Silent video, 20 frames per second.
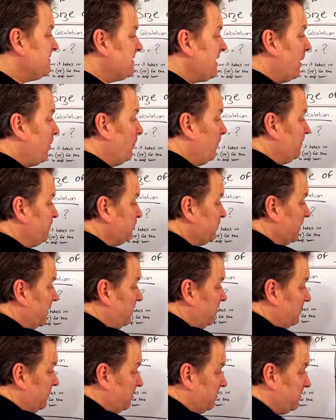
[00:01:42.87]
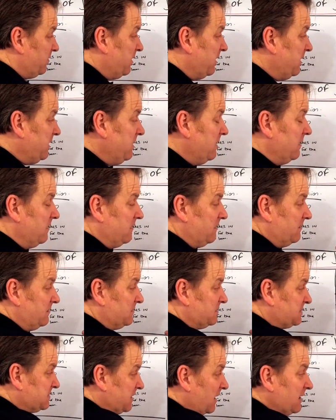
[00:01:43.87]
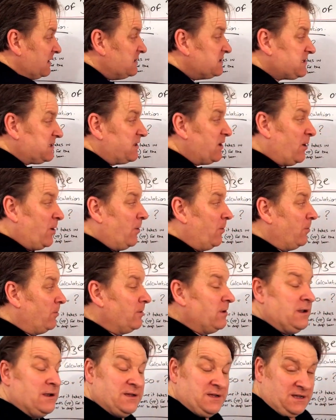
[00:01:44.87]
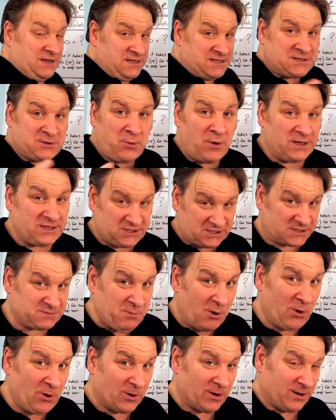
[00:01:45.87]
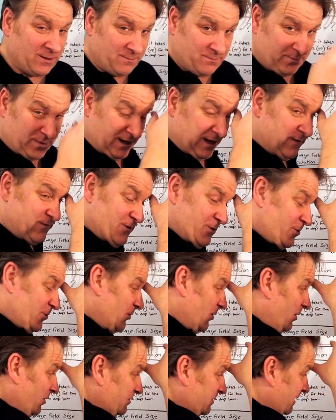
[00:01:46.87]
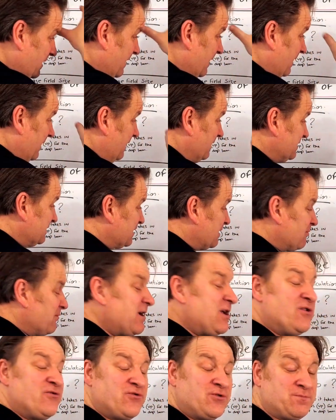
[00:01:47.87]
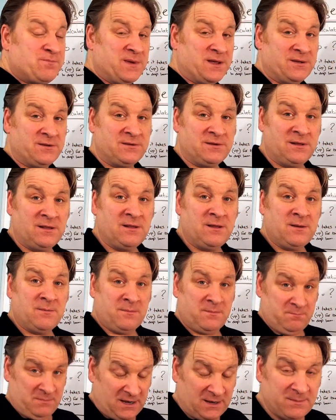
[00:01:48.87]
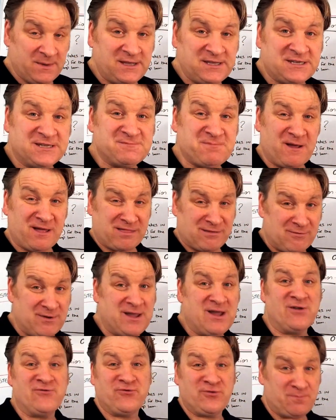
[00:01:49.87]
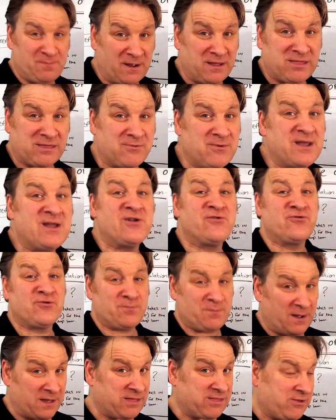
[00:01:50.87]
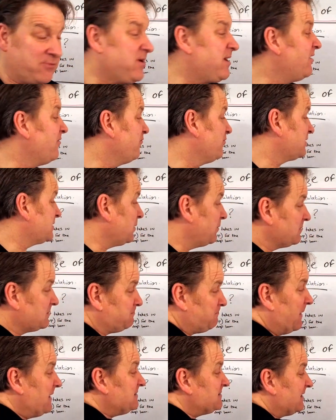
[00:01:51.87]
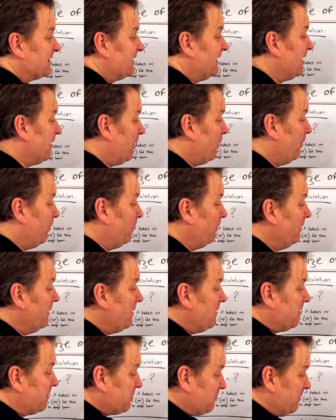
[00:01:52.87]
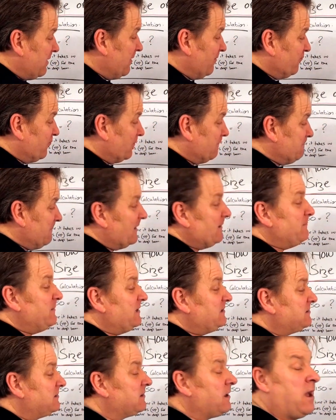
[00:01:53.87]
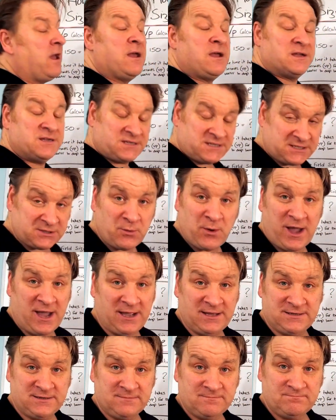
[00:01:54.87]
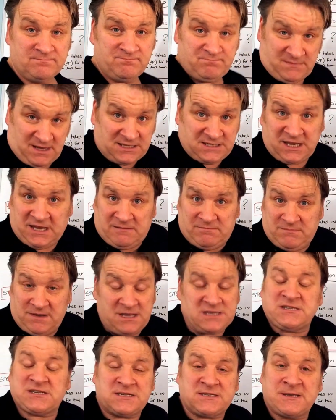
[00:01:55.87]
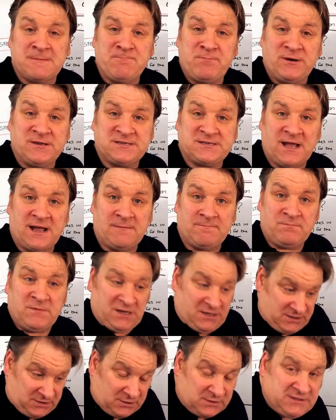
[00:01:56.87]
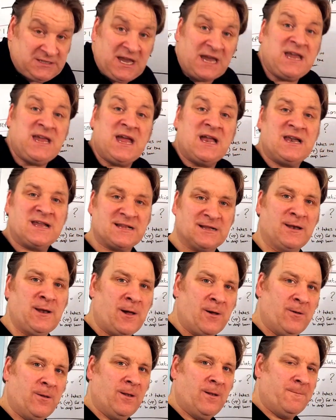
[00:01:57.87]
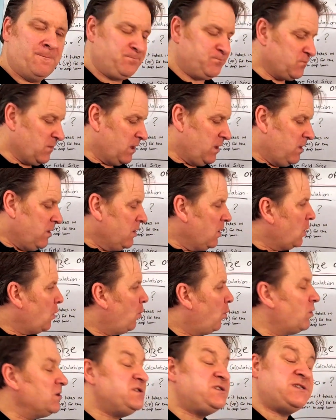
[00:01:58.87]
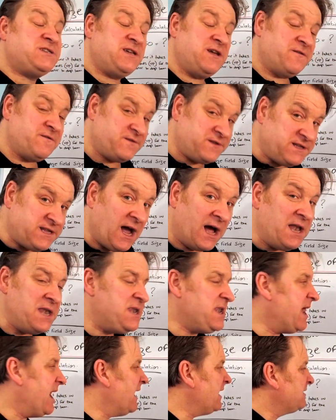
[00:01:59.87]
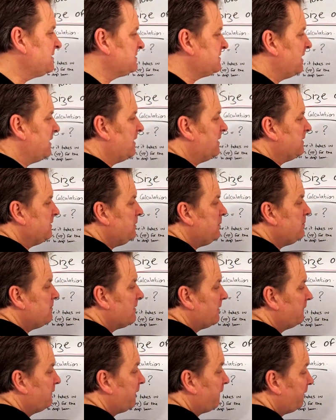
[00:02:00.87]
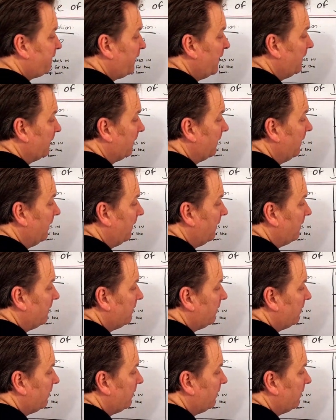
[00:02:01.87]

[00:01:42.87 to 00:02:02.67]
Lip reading: Now, the size of the hole is quite small, believe it or not. It's 300 millimeters by 300 by 300 by 300. So it's basically a hole 300 millimeters squared. That's it. It's as simple as that. So dig your little hole. Once you've done that, you then fill,